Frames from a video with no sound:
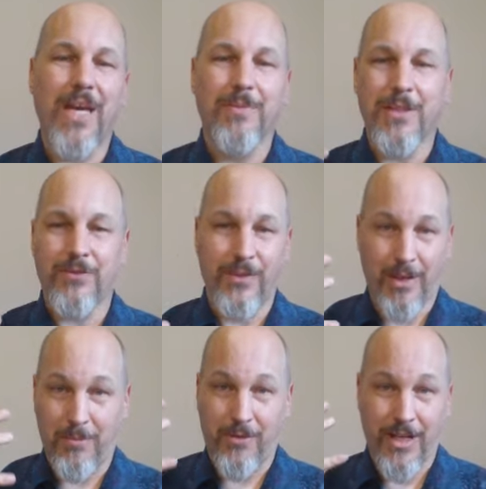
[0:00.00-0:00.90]

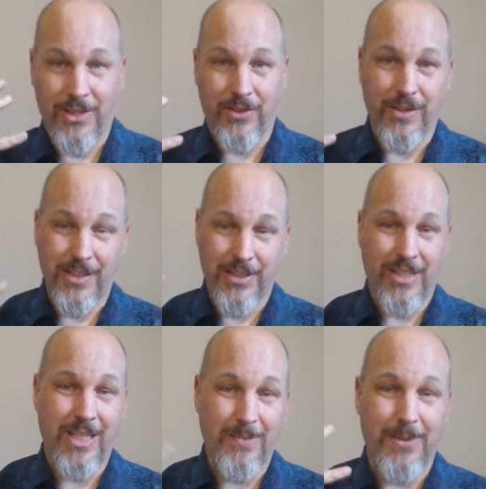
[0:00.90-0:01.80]
atmospheric pressure. It
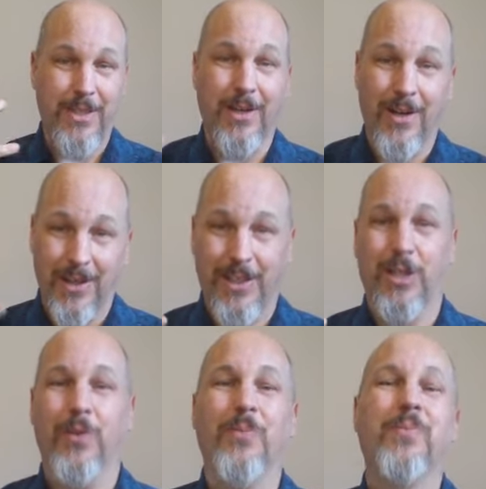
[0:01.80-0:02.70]
just keeps it on
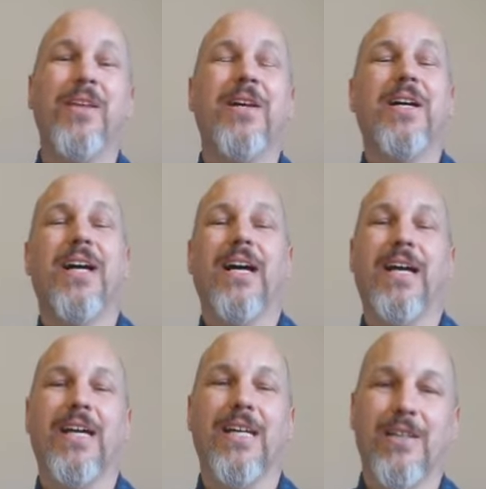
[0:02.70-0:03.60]
you
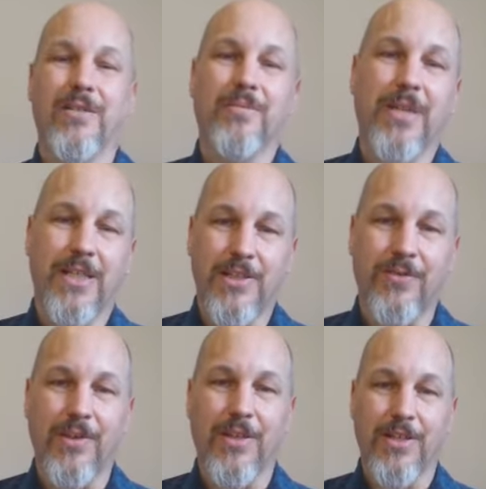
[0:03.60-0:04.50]
and makes
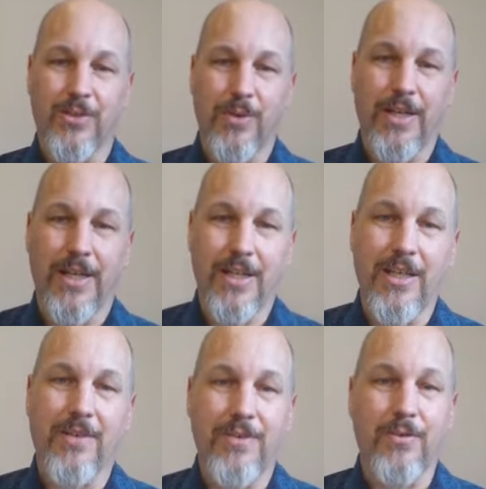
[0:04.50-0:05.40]
you very sweaty.
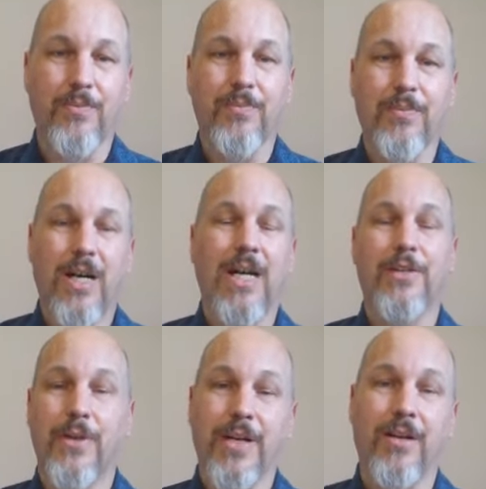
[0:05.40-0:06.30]
You have to
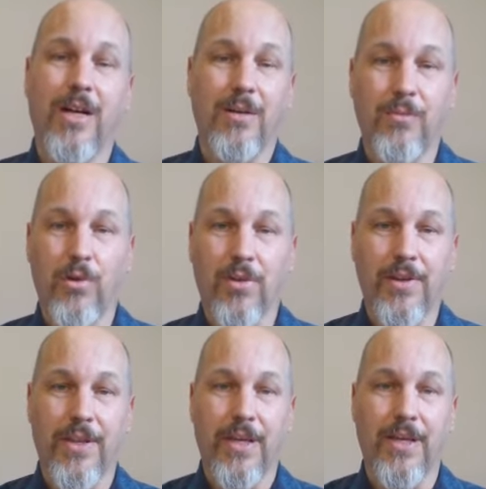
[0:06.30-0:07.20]
hydrate a lot
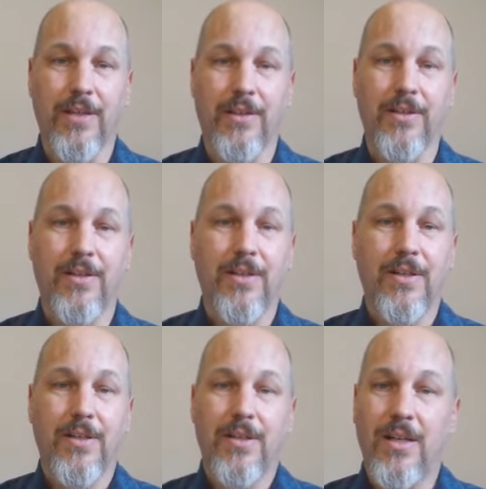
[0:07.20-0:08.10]
more than
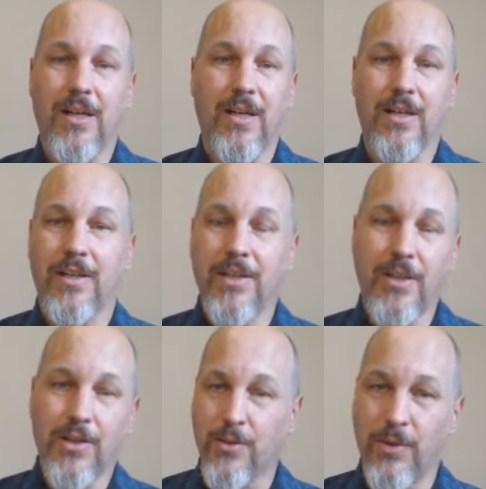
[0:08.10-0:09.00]

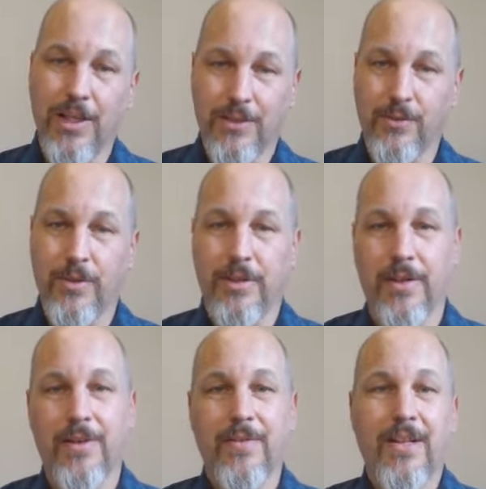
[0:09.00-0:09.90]
you otherwise would.
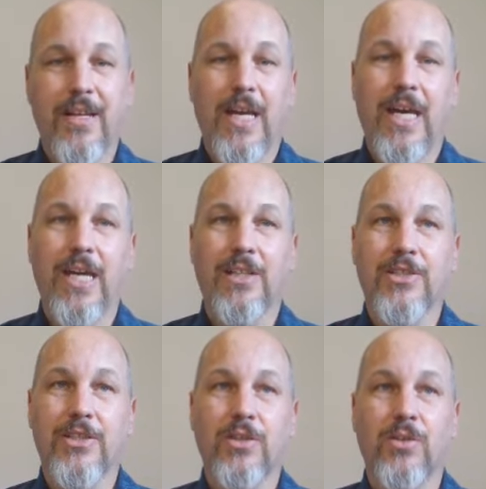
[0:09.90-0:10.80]
And
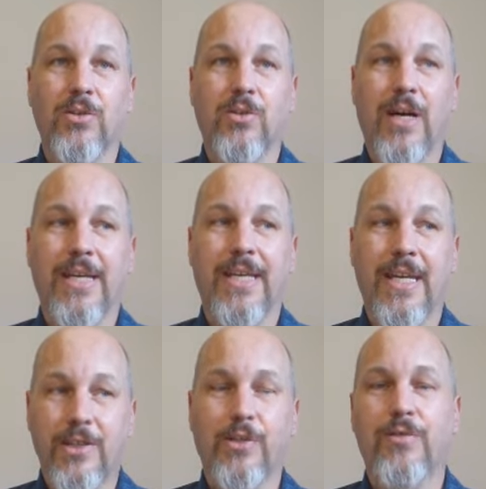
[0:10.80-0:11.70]
so I
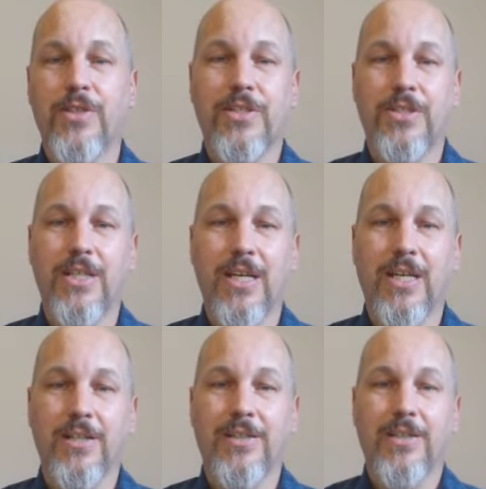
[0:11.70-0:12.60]
can't
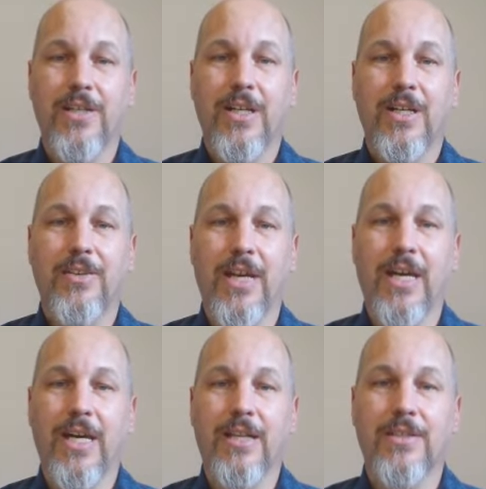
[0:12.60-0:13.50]
overstate
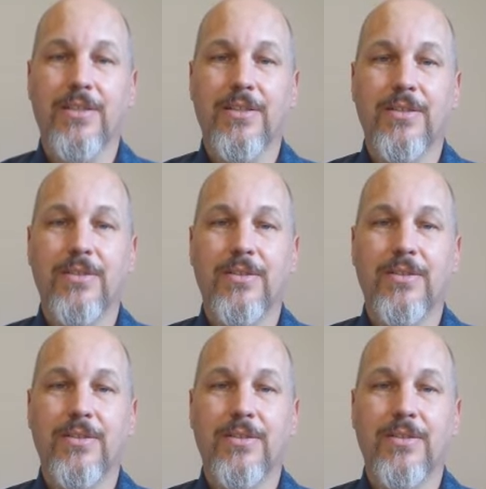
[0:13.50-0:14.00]
that